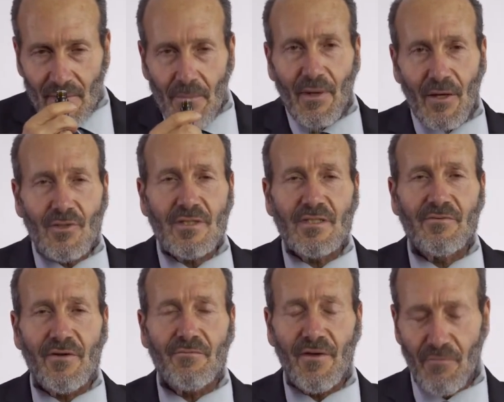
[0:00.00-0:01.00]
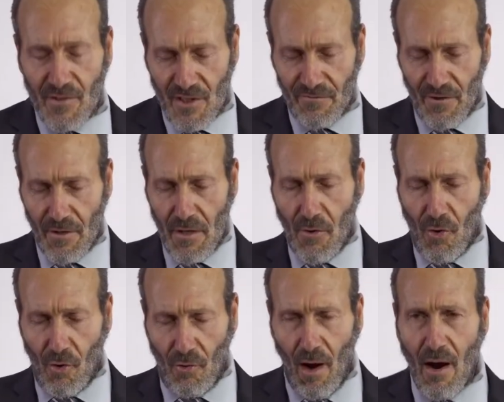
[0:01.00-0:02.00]
because it's something which is very
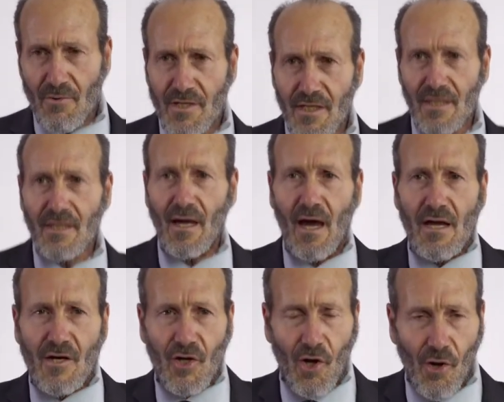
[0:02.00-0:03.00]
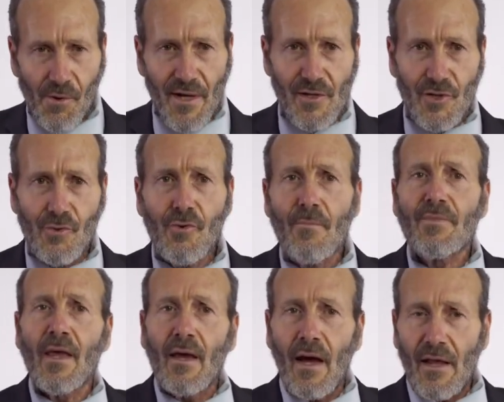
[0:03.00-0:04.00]
grounding, anchoring you,
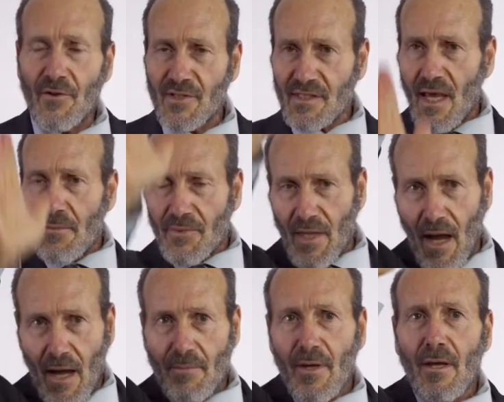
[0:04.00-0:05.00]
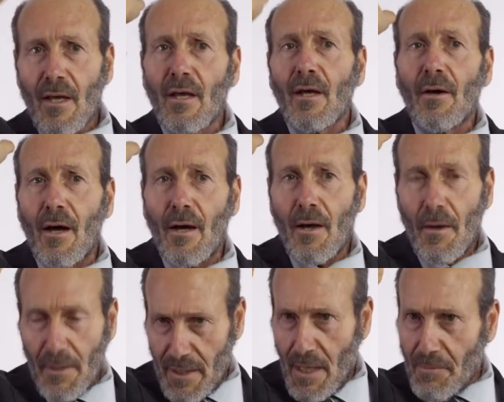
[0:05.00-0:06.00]
at the same time
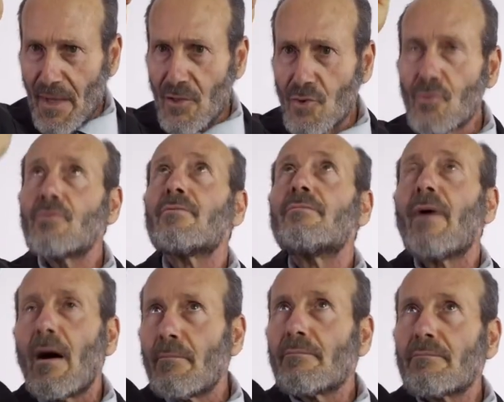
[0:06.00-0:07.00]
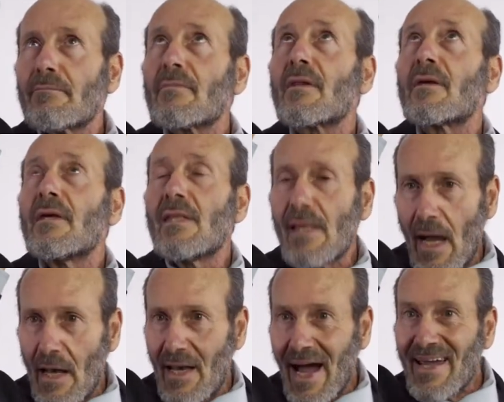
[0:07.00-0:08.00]
keeping you
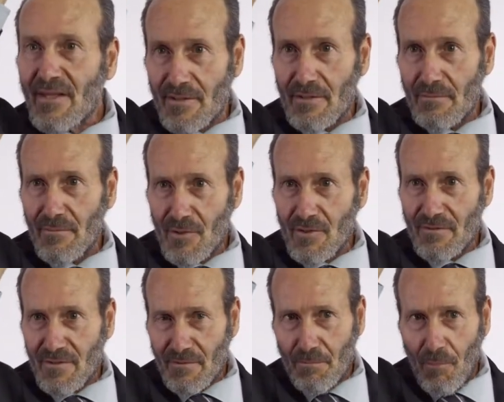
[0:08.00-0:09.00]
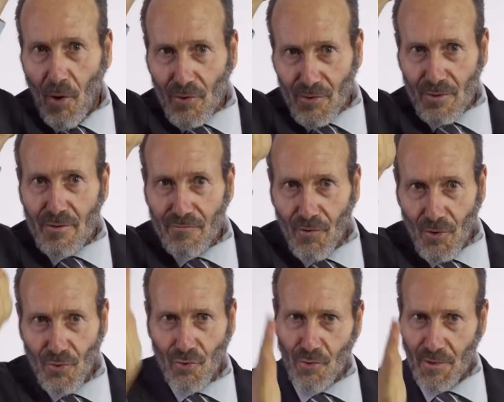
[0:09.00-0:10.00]
aligned. This is important for you to be